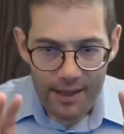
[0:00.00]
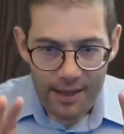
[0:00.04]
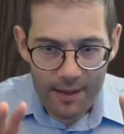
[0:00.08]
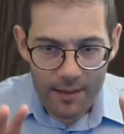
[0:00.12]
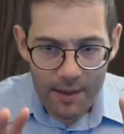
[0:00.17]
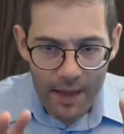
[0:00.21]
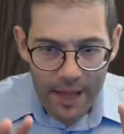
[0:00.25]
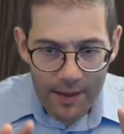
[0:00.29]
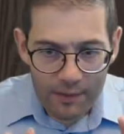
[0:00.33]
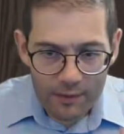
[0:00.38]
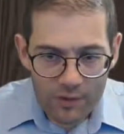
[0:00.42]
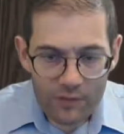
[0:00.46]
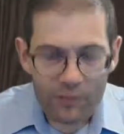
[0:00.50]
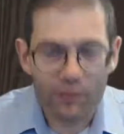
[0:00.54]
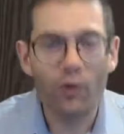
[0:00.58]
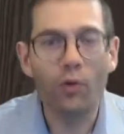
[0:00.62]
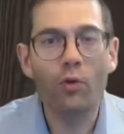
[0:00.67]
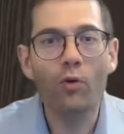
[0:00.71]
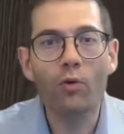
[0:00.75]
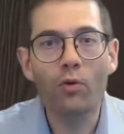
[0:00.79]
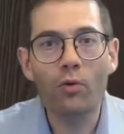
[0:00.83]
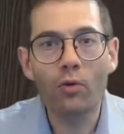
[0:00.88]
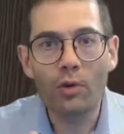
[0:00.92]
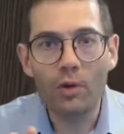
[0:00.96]
out of
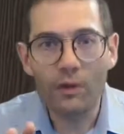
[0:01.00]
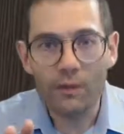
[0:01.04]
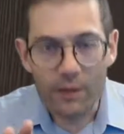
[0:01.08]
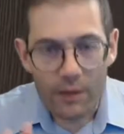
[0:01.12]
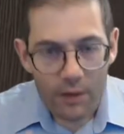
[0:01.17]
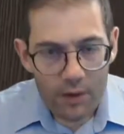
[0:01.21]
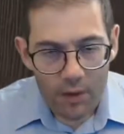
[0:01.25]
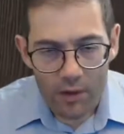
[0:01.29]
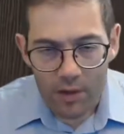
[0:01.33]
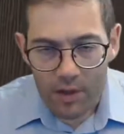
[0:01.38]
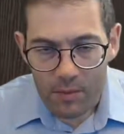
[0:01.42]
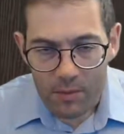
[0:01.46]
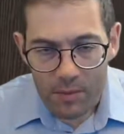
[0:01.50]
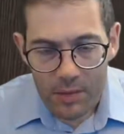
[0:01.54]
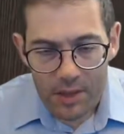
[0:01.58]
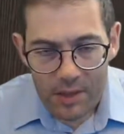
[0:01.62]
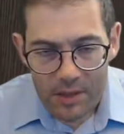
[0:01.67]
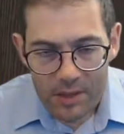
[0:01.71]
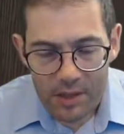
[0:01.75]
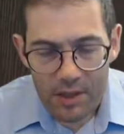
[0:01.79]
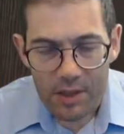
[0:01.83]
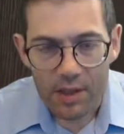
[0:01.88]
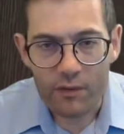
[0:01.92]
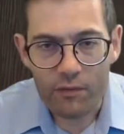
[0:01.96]
all of the
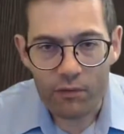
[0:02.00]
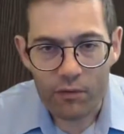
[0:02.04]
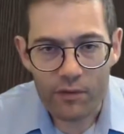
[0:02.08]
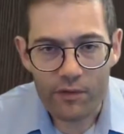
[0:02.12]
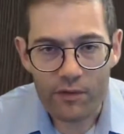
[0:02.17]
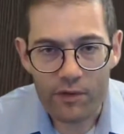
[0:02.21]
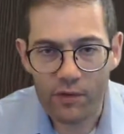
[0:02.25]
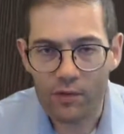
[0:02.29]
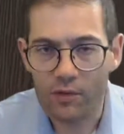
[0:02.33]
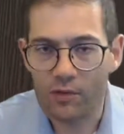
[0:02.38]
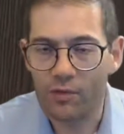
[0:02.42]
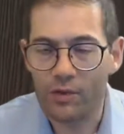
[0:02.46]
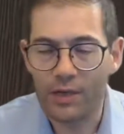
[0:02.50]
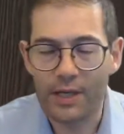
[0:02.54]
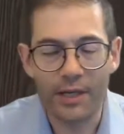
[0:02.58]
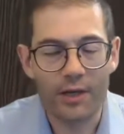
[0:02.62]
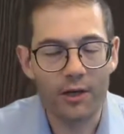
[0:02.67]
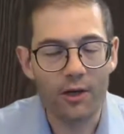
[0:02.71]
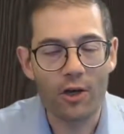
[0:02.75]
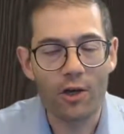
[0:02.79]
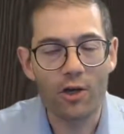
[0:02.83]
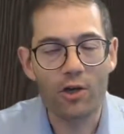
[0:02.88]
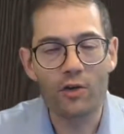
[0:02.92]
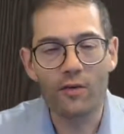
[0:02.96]
documents I've reviewed
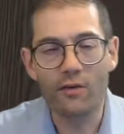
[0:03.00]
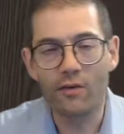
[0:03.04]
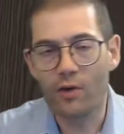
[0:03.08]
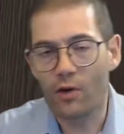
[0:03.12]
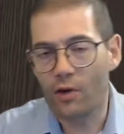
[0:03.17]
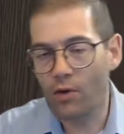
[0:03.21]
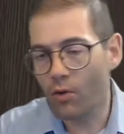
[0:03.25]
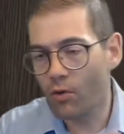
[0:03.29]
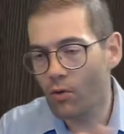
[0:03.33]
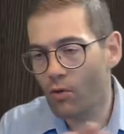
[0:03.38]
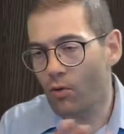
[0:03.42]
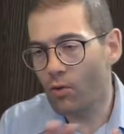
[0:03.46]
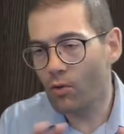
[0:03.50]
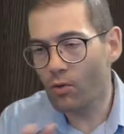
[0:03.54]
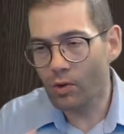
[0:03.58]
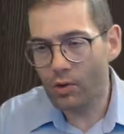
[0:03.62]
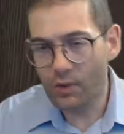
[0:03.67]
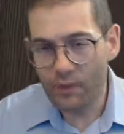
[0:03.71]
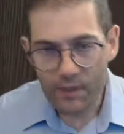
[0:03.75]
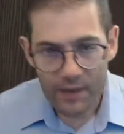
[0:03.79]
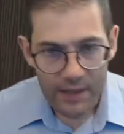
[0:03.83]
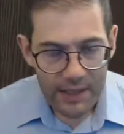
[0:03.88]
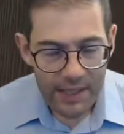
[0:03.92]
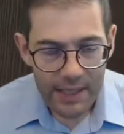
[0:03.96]
over all
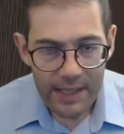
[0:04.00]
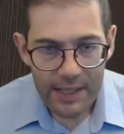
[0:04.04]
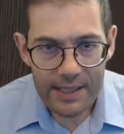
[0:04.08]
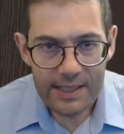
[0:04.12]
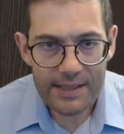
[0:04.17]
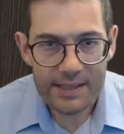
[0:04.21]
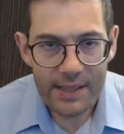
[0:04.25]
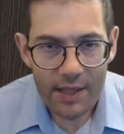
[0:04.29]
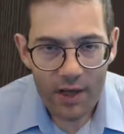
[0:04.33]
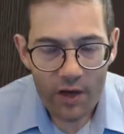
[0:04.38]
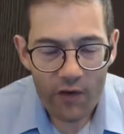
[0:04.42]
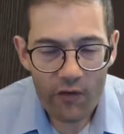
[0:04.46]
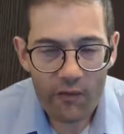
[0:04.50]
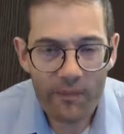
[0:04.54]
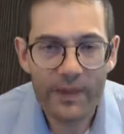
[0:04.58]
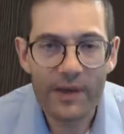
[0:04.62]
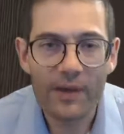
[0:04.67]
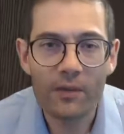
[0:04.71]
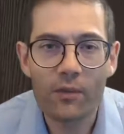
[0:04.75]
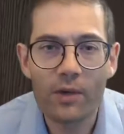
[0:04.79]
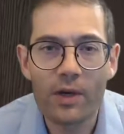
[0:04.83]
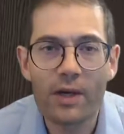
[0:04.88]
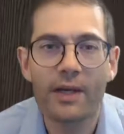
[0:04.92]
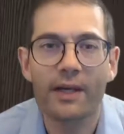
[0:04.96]
of the years that I've
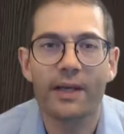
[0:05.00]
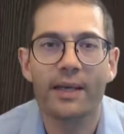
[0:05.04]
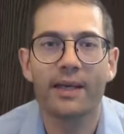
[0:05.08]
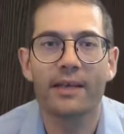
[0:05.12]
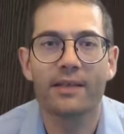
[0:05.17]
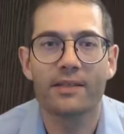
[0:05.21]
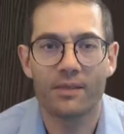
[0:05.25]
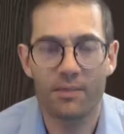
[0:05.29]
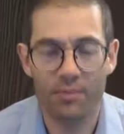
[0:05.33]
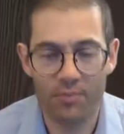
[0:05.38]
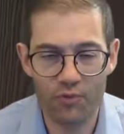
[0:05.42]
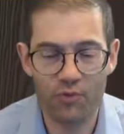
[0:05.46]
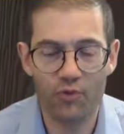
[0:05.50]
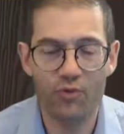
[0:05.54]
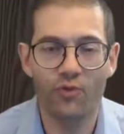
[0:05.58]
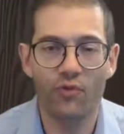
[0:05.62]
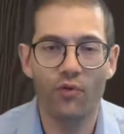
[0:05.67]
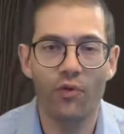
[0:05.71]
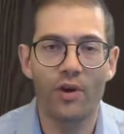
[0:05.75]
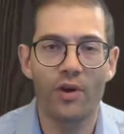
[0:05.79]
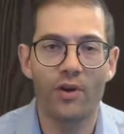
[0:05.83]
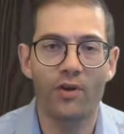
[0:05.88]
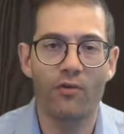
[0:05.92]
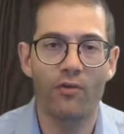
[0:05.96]
been working as a
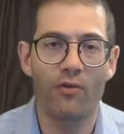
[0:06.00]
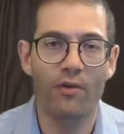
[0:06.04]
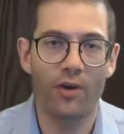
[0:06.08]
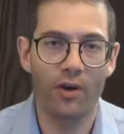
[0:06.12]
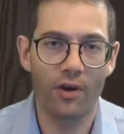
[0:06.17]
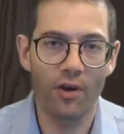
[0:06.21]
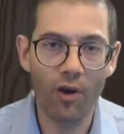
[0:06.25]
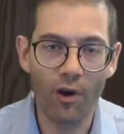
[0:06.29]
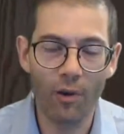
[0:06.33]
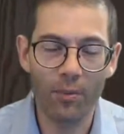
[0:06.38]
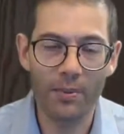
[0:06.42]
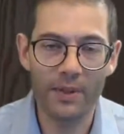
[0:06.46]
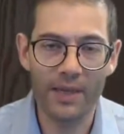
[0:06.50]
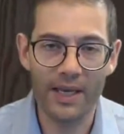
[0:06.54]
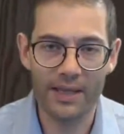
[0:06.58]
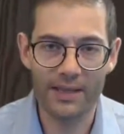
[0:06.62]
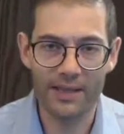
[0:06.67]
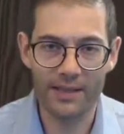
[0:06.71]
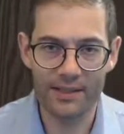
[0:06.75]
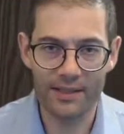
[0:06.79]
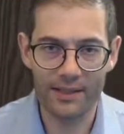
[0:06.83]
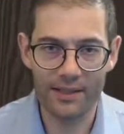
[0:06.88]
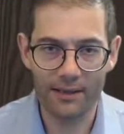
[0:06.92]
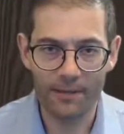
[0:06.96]
proofreader and a copy
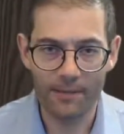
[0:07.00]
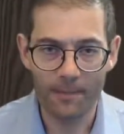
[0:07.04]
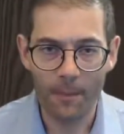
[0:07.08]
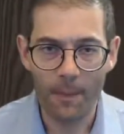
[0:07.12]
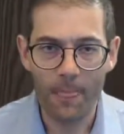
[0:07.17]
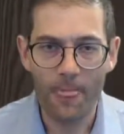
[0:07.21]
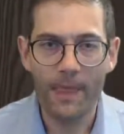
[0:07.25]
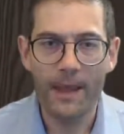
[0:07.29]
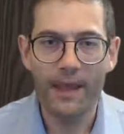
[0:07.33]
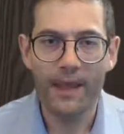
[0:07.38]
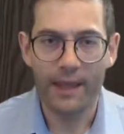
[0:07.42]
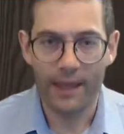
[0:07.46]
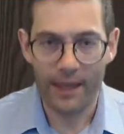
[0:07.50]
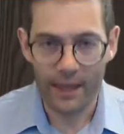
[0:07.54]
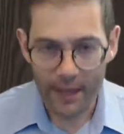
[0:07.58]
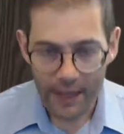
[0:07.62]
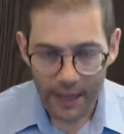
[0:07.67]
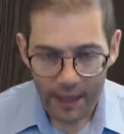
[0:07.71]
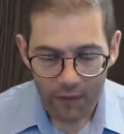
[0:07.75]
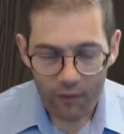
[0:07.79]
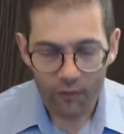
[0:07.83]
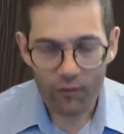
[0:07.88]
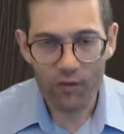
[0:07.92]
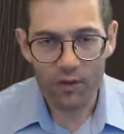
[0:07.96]
editor,
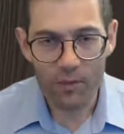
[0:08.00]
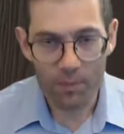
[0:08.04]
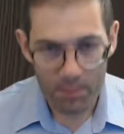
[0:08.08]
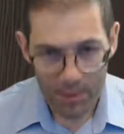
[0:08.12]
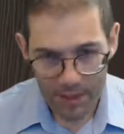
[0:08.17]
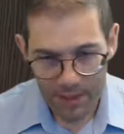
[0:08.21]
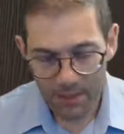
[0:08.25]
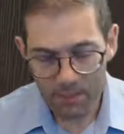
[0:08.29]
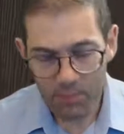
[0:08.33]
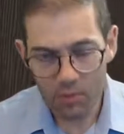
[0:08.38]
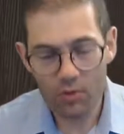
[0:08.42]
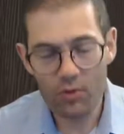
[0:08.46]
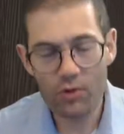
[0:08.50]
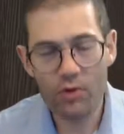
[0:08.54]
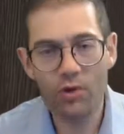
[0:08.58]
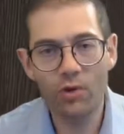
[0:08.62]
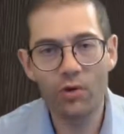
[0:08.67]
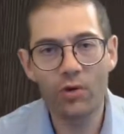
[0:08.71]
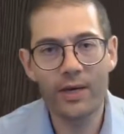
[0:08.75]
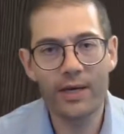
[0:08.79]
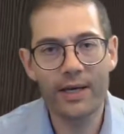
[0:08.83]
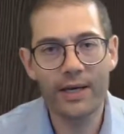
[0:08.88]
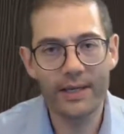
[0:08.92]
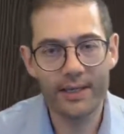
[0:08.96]
if the people who
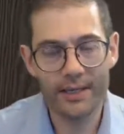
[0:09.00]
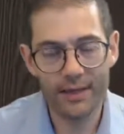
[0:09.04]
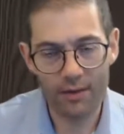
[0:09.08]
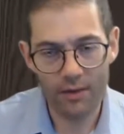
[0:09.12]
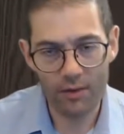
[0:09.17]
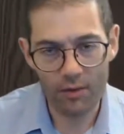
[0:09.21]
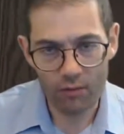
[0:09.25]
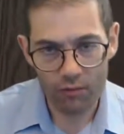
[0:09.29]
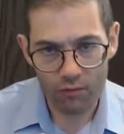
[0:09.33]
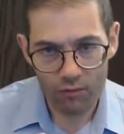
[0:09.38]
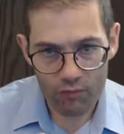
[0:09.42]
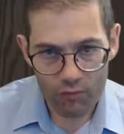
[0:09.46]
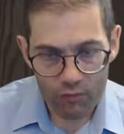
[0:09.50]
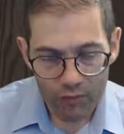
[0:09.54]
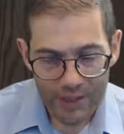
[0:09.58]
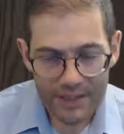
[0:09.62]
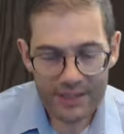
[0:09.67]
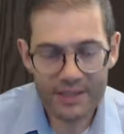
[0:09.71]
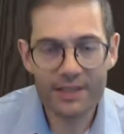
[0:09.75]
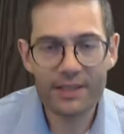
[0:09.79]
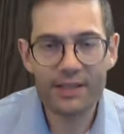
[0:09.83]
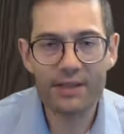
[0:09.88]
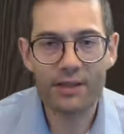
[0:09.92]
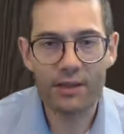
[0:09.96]
had
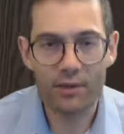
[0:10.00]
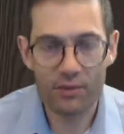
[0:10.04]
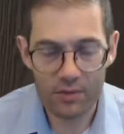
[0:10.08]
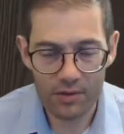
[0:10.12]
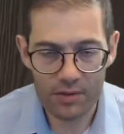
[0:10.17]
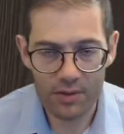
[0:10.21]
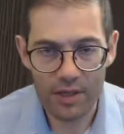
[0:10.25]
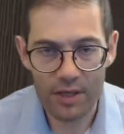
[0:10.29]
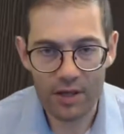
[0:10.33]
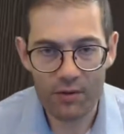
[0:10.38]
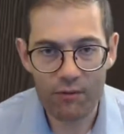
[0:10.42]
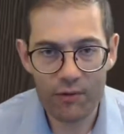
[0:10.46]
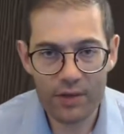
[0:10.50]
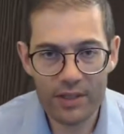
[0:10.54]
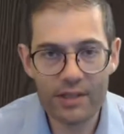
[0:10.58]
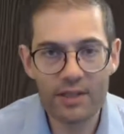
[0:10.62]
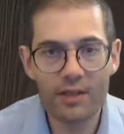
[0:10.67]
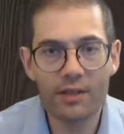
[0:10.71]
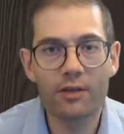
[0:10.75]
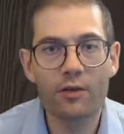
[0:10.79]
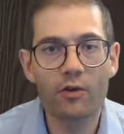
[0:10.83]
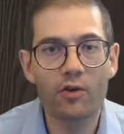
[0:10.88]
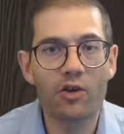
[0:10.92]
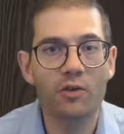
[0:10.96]
written those
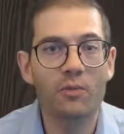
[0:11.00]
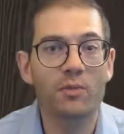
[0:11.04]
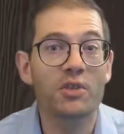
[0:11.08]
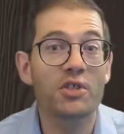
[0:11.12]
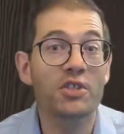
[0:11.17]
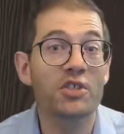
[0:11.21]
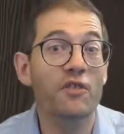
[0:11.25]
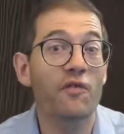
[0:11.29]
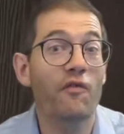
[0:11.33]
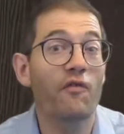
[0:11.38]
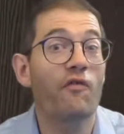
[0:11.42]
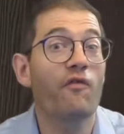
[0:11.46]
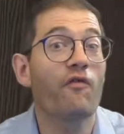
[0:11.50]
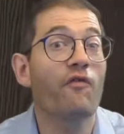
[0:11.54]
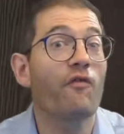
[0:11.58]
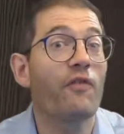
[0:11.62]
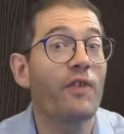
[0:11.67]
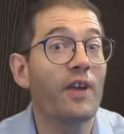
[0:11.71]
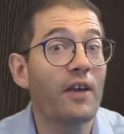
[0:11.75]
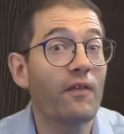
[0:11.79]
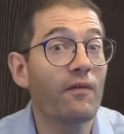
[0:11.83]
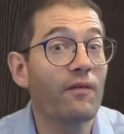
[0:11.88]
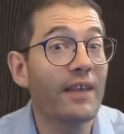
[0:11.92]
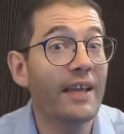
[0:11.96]
written documents,
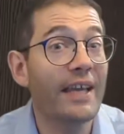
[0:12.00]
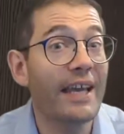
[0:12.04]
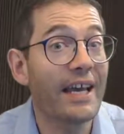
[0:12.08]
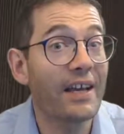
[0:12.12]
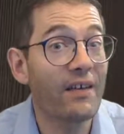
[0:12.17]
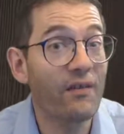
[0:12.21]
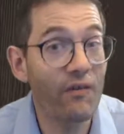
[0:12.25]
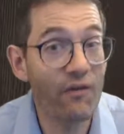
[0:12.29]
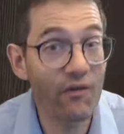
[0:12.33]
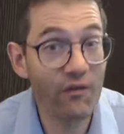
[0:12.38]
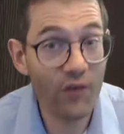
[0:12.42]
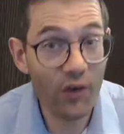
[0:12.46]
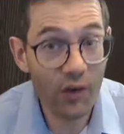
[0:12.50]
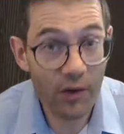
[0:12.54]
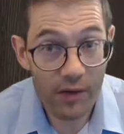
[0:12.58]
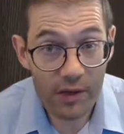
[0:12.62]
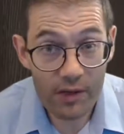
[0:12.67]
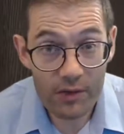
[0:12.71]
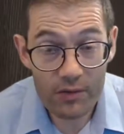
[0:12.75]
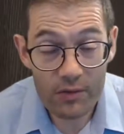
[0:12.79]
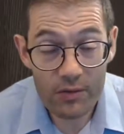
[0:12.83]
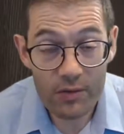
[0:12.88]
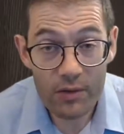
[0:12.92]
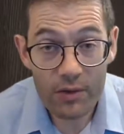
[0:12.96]
if they had
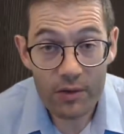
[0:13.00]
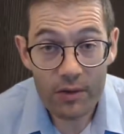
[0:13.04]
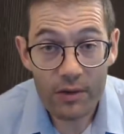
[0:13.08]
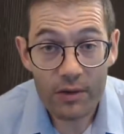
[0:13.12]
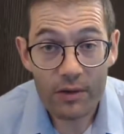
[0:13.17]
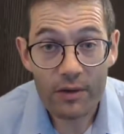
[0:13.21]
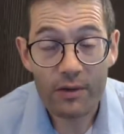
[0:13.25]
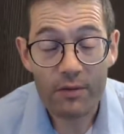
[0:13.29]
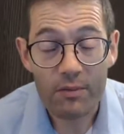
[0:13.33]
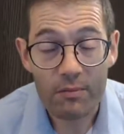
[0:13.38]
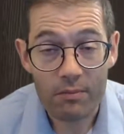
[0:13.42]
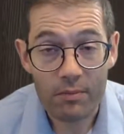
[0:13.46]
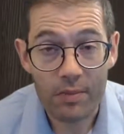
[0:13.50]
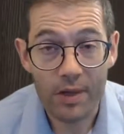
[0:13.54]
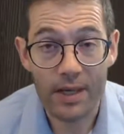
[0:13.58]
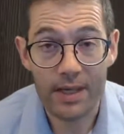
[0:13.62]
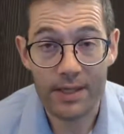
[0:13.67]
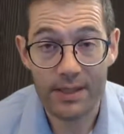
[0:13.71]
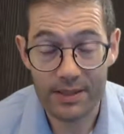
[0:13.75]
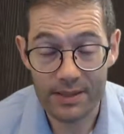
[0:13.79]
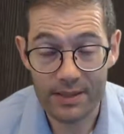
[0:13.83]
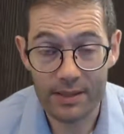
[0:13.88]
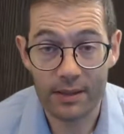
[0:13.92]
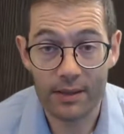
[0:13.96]
followed my
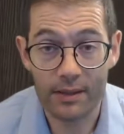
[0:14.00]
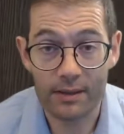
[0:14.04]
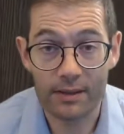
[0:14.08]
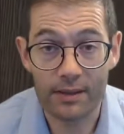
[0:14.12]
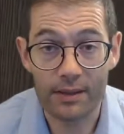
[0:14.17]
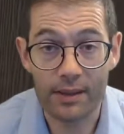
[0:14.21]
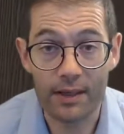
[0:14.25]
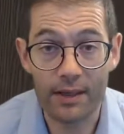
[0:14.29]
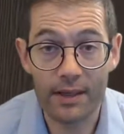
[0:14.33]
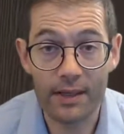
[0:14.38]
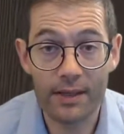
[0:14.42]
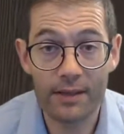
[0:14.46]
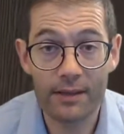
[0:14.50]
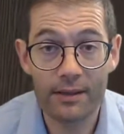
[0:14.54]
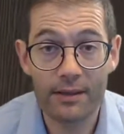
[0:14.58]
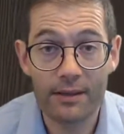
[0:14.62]
style guide,